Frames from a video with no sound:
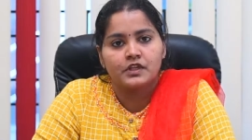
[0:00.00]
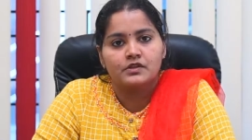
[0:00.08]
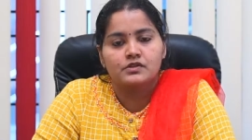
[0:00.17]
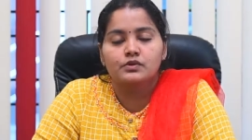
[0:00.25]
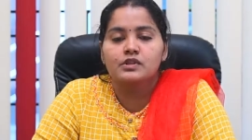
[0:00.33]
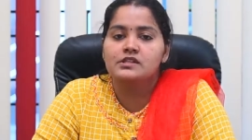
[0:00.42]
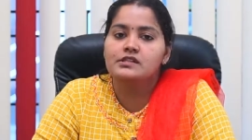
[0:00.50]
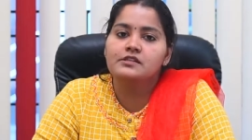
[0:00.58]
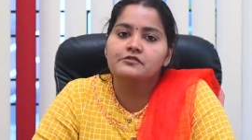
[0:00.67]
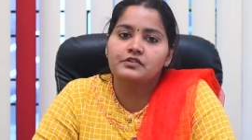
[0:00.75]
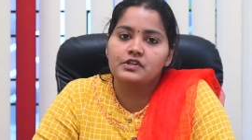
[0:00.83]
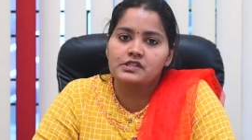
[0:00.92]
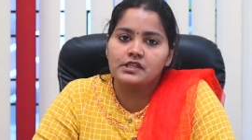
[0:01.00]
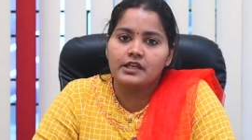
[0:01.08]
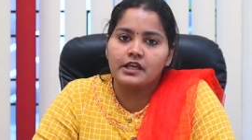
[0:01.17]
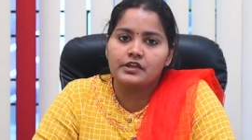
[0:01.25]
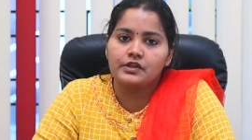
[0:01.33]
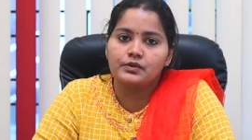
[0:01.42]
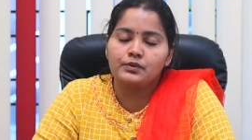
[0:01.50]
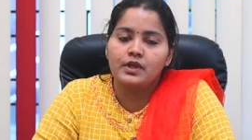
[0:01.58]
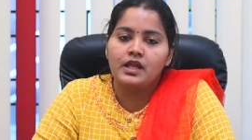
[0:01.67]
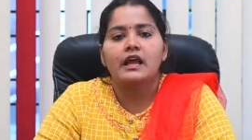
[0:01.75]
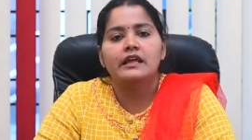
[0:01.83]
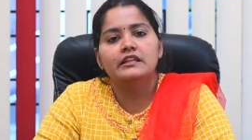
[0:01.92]
So this is the first scenario,
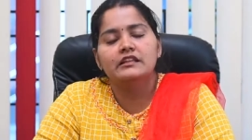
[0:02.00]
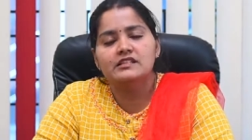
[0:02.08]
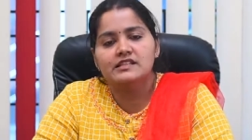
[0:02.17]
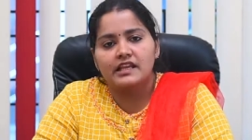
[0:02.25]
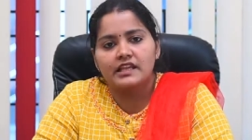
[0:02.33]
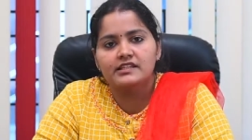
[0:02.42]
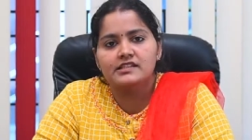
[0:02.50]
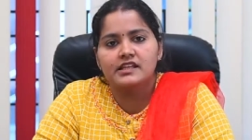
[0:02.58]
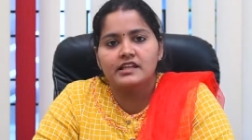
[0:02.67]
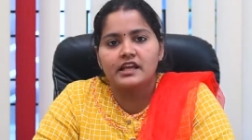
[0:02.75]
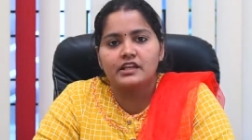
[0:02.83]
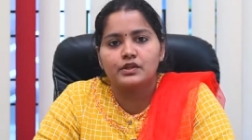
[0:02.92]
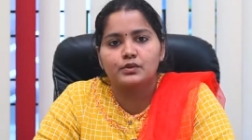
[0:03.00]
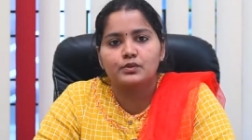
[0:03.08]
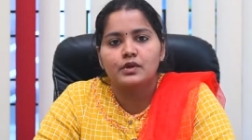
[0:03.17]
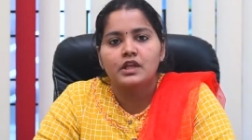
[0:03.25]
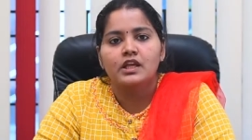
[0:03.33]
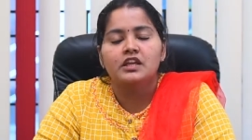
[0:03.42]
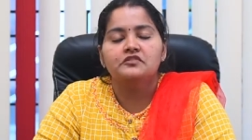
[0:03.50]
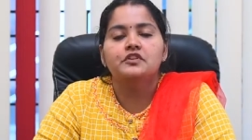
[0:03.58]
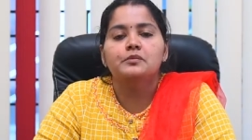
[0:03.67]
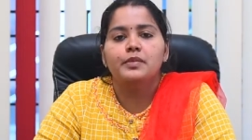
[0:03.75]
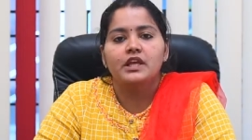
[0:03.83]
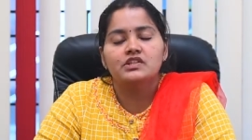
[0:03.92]
and in the second scenario, if the
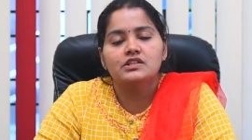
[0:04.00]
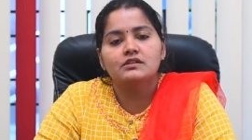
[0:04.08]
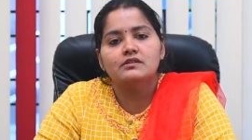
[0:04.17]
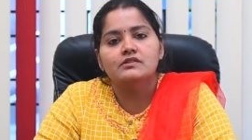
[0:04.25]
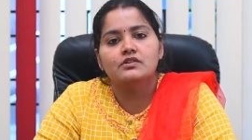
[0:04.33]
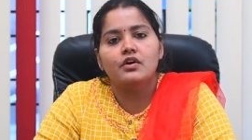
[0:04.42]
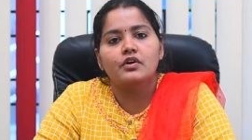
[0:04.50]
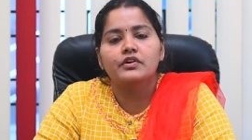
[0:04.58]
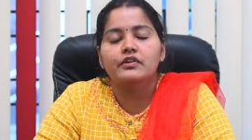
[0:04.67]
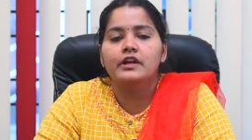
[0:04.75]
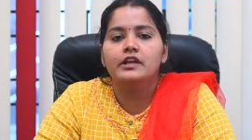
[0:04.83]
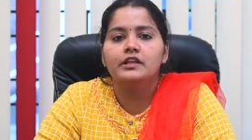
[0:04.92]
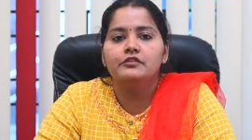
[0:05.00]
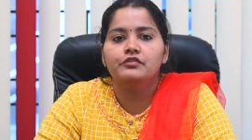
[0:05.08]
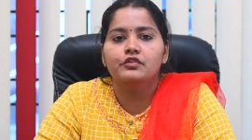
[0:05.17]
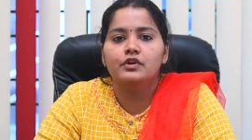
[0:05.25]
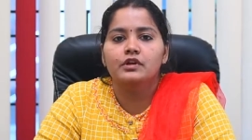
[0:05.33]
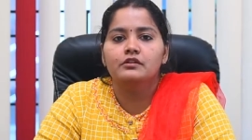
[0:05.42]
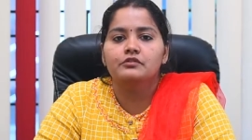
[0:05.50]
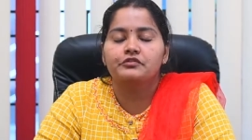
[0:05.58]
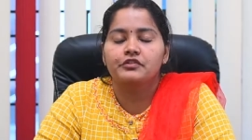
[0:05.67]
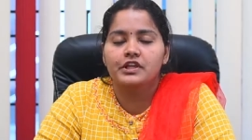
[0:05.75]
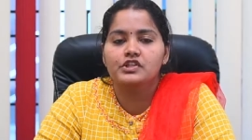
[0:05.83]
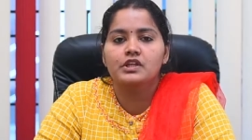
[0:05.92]
patient is not ready for a
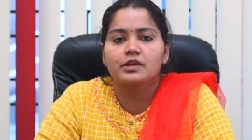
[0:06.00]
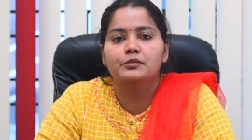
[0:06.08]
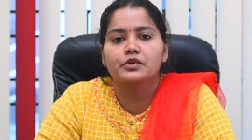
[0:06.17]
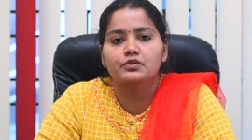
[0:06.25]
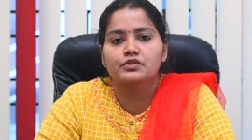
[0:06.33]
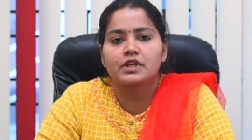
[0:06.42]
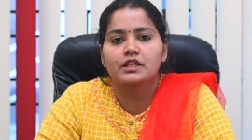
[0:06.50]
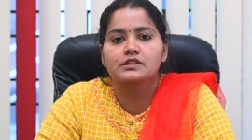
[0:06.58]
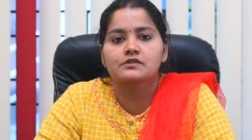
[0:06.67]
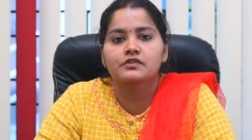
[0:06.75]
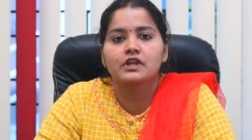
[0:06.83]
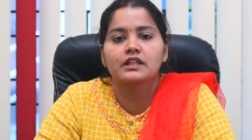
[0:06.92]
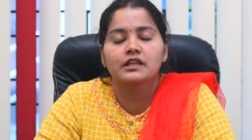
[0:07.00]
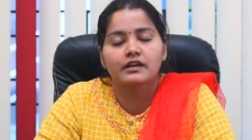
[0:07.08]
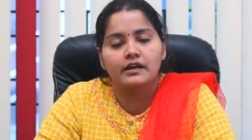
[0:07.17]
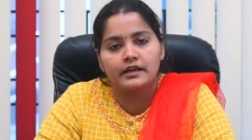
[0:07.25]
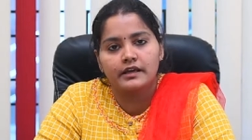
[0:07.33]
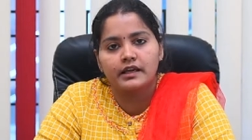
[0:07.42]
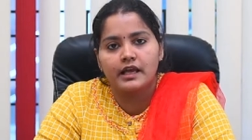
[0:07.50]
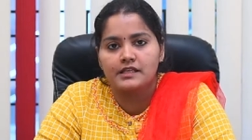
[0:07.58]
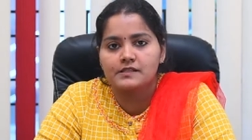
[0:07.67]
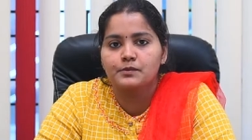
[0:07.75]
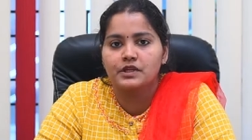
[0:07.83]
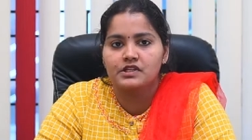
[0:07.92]
fresh embryo transfer in the current
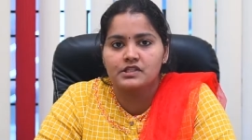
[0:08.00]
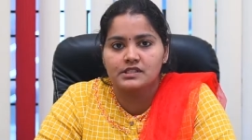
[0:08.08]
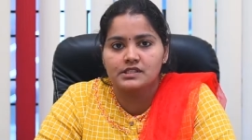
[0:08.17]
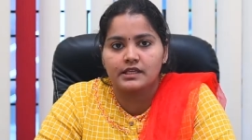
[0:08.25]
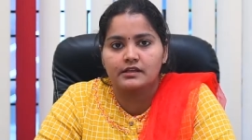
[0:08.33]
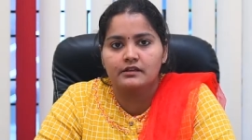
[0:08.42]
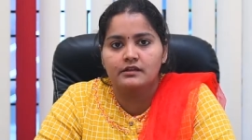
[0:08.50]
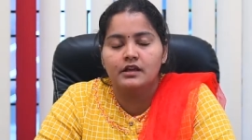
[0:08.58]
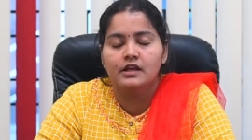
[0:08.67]
aspiration cycle,